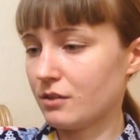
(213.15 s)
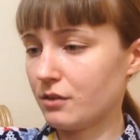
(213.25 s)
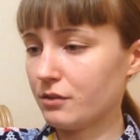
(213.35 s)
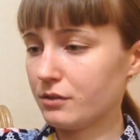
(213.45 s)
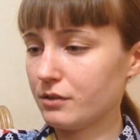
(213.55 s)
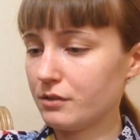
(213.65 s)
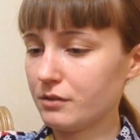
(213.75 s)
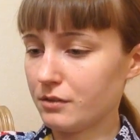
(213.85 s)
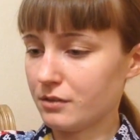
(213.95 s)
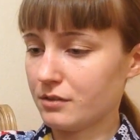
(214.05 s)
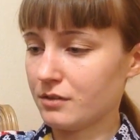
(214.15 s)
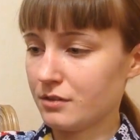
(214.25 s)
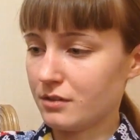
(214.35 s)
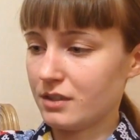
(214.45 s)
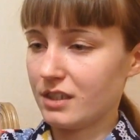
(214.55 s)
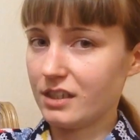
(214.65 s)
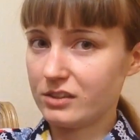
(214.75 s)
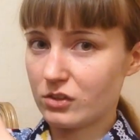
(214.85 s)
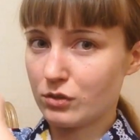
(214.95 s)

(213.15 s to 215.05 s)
Oh no, it's